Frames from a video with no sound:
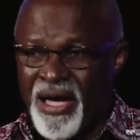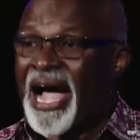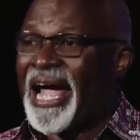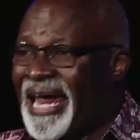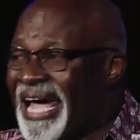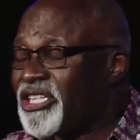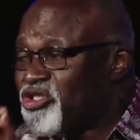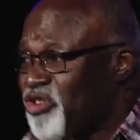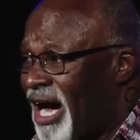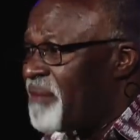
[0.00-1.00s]
I like
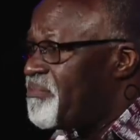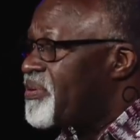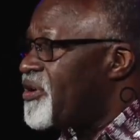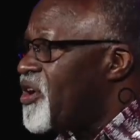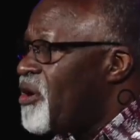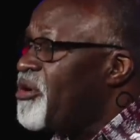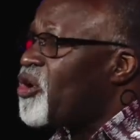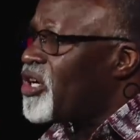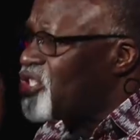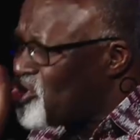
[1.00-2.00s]
Trump
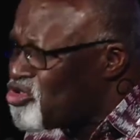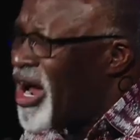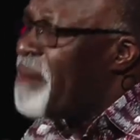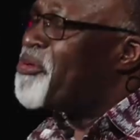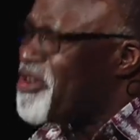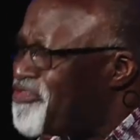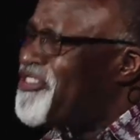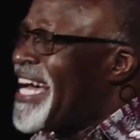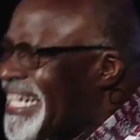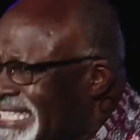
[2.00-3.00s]
because Trump
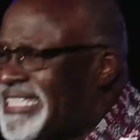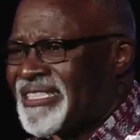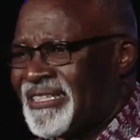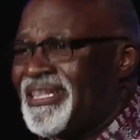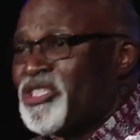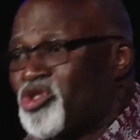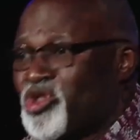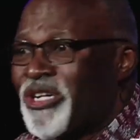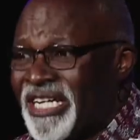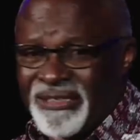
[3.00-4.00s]
reflects the
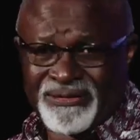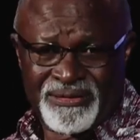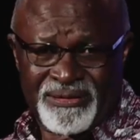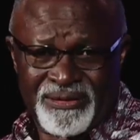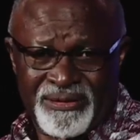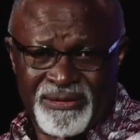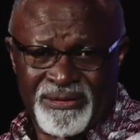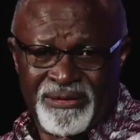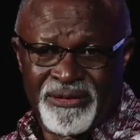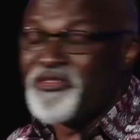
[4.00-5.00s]
story.
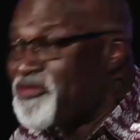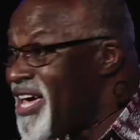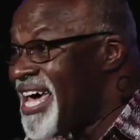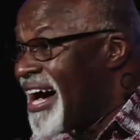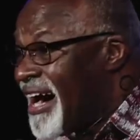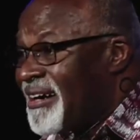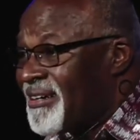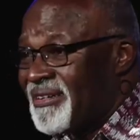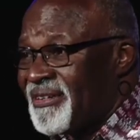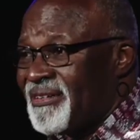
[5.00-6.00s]
Fear.
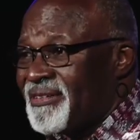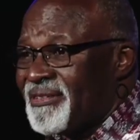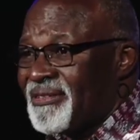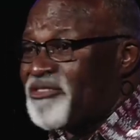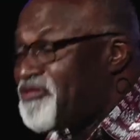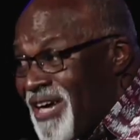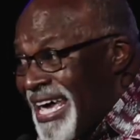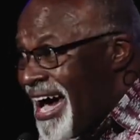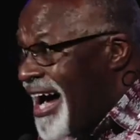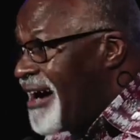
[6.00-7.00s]

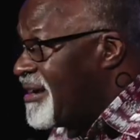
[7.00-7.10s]
Fear.